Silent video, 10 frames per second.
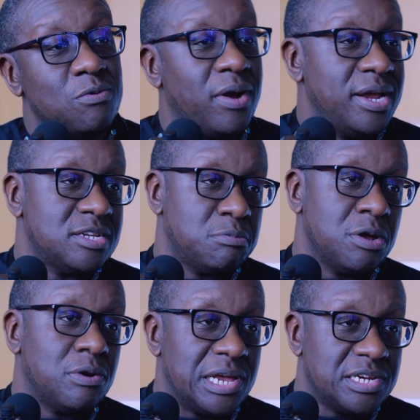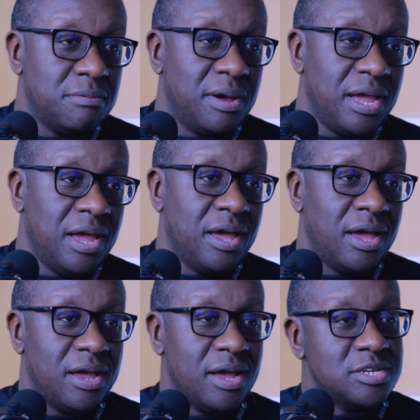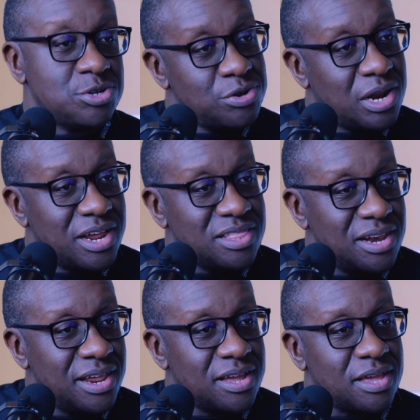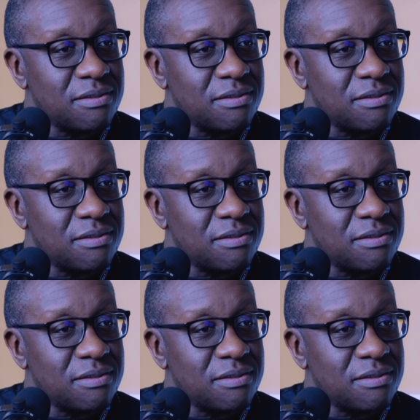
Why? It has been collected by AI. And so you click the link,